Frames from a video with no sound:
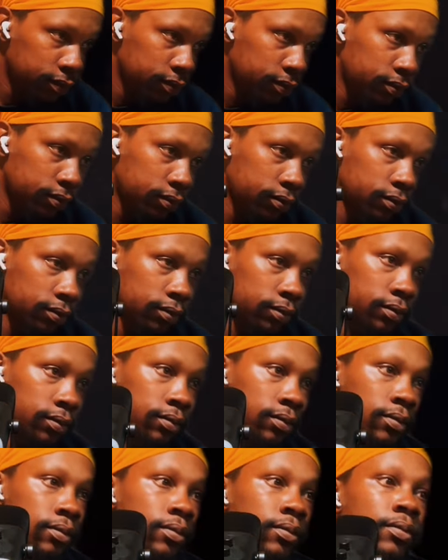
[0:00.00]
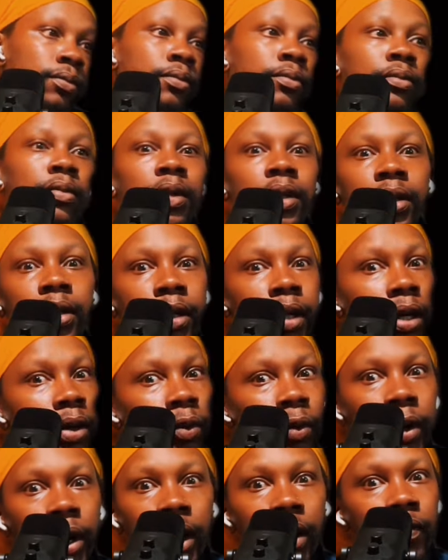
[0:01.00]
And get
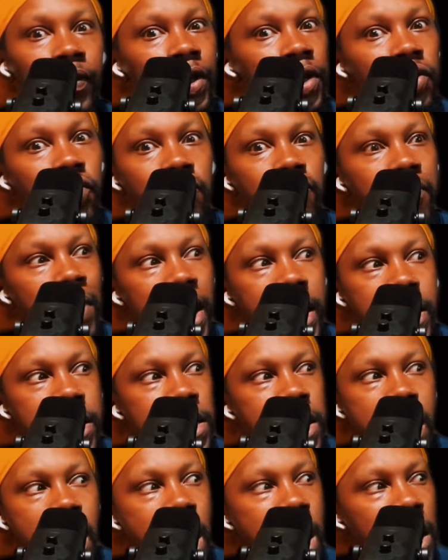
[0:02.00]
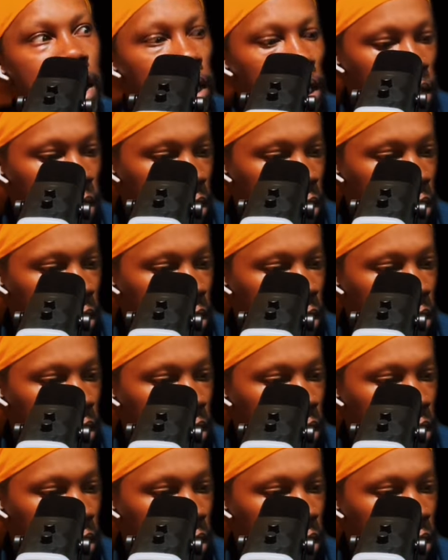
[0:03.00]
whatever you may need